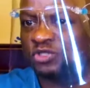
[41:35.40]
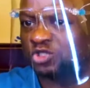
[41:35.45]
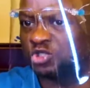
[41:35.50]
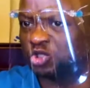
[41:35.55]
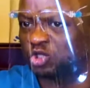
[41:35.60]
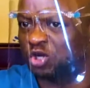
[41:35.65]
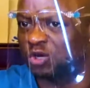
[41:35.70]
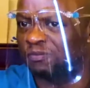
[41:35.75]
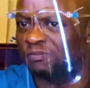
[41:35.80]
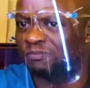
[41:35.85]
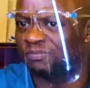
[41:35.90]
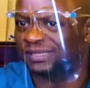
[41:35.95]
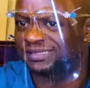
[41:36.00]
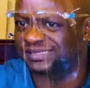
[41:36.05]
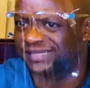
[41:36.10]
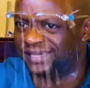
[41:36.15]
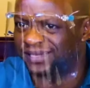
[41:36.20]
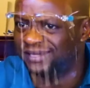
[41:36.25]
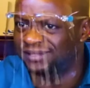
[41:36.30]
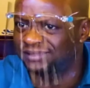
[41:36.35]
to talk per
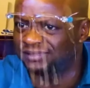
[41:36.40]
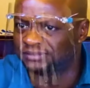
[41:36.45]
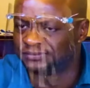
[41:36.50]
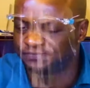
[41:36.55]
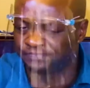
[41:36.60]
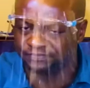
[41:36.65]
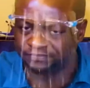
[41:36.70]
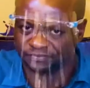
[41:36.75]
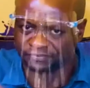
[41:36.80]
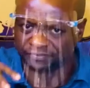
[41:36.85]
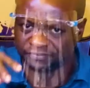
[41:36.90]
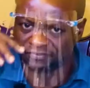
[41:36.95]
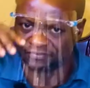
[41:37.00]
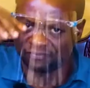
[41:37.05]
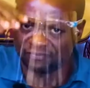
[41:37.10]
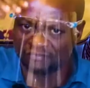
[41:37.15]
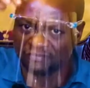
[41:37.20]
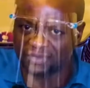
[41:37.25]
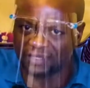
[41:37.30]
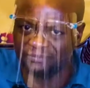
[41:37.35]
se,
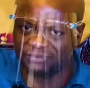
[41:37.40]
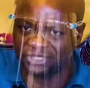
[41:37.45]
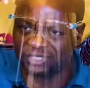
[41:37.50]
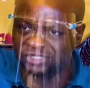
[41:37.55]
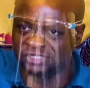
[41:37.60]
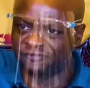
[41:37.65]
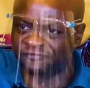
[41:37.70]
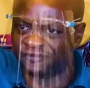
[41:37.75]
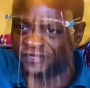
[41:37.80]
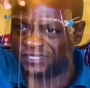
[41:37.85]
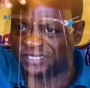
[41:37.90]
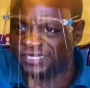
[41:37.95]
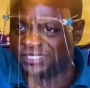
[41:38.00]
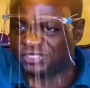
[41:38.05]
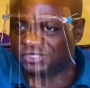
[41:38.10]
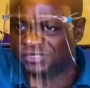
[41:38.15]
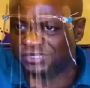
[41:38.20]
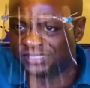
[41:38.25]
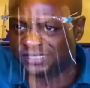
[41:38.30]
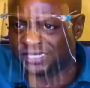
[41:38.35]
because the
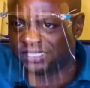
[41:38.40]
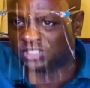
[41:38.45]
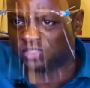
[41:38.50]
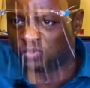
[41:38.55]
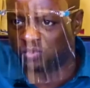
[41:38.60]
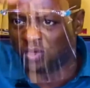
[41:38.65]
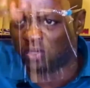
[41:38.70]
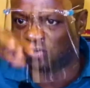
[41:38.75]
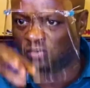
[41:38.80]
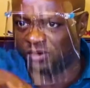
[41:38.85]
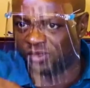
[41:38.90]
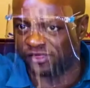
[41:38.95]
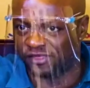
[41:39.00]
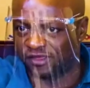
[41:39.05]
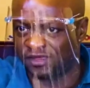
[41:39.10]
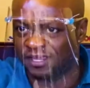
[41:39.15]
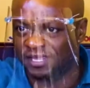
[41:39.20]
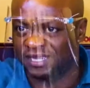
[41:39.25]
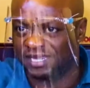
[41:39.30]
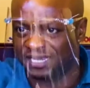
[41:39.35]
Federation is there to work with
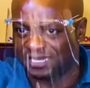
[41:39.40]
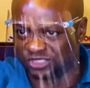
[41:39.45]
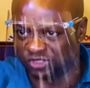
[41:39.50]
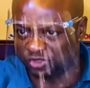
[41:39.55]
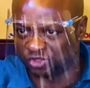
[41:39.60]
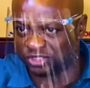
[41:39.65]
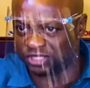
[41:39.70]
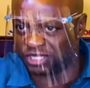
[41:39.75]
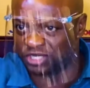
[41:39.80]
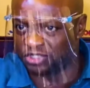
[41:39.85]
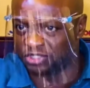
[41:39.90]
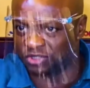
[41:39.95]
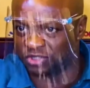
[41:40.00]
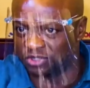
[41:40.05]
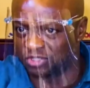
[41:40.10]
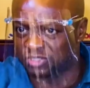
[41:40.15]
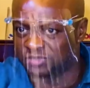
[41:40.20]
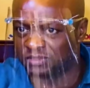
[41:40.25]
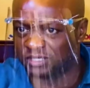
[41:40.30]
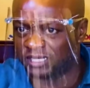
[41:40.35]

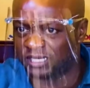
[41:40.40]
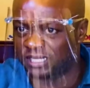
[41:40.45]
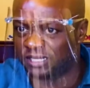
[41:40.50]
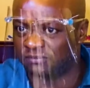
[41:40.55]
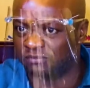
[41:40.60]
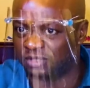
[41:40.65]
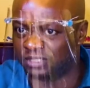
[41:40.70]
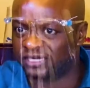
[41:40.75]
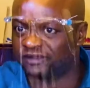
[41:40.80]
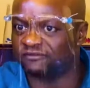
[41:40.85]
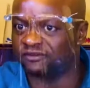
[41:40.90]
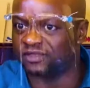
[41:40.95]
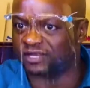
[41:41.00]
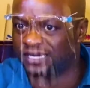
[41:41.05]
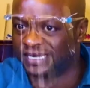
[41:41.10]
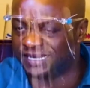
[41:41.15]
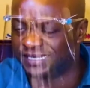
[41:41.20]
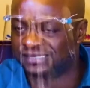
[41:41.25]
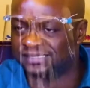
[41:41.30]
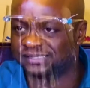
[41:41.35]
associations. But
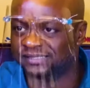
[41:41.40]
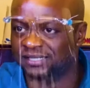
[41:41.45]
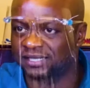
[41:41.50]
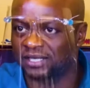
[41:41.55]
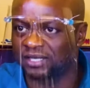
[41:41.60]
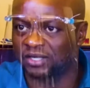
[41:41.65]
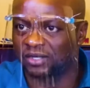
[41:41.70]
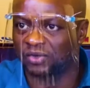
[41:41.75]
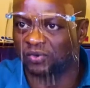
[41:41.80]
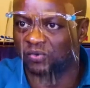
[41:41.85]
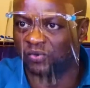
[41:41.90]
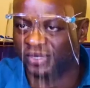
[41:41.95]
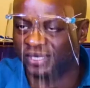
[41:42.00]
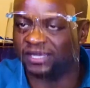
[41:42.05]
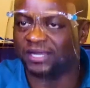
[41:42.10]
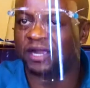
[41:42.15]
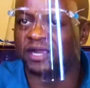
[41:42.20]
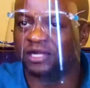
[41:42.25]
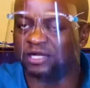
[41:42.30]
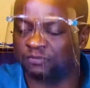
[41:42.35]
nevertheless,
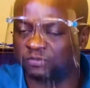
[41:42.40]
we are in a